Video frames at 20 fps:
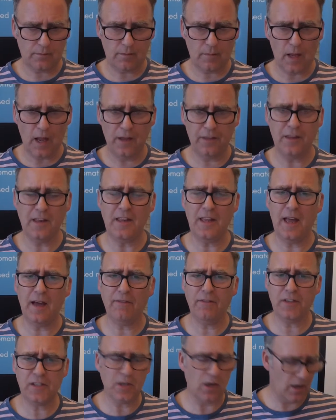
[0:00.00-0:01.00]
I think the
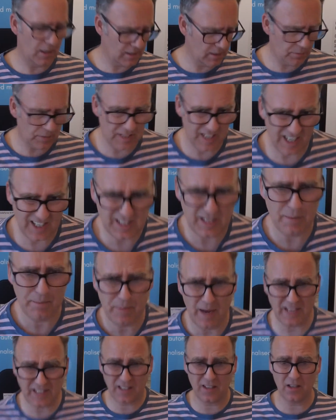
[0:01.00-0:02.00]
advertising was actually
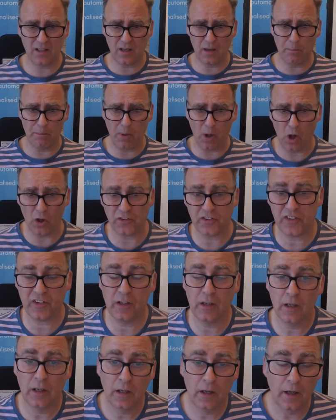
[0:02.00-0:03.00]
better than the bot
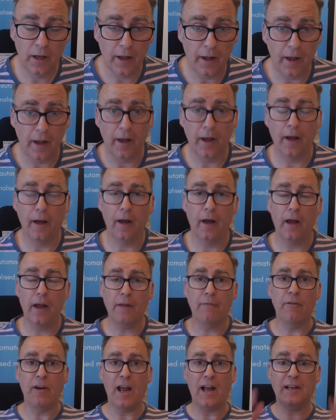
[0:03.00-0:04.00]

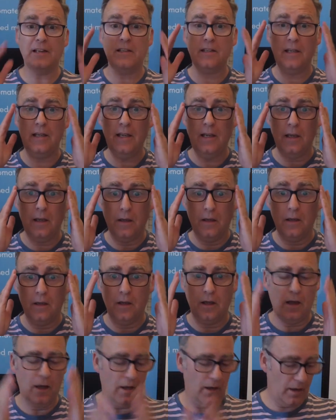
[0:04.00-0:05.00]
in reality.
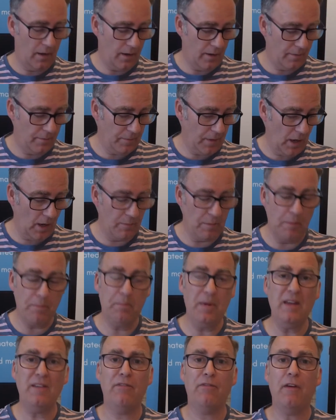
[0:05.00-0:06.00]
I'm a
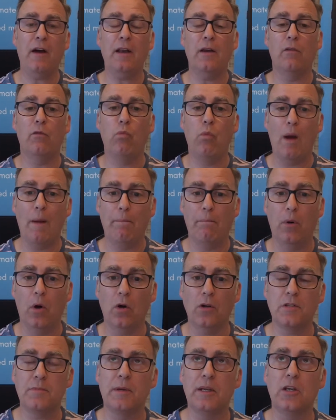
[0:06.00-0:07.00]
big fan of web
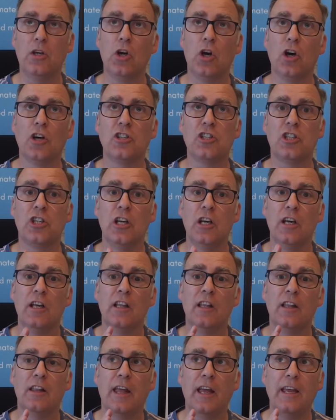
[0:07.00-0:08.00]
bots because
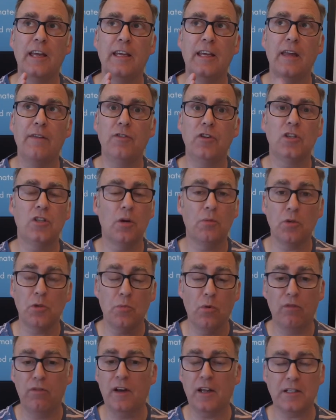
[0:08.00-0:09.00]
they give you so much
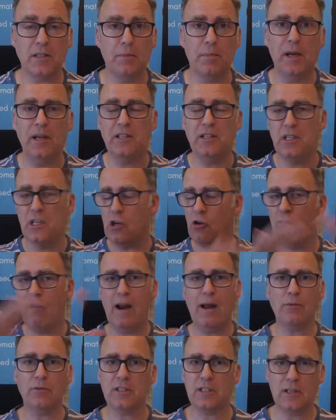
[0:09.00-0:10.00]
more flexibility. You're
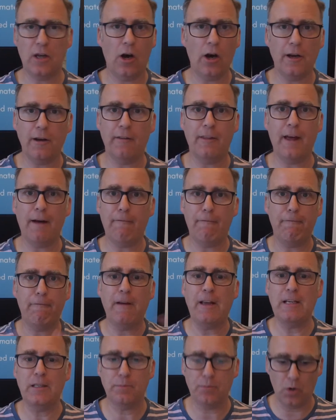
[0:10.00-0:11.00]
outside of that
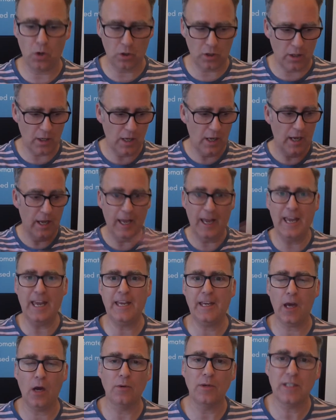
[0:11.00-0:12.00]
Facebook
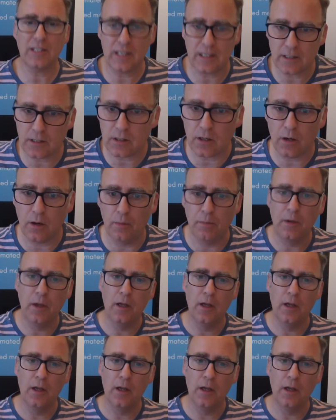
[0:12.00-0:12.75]
ecosystem.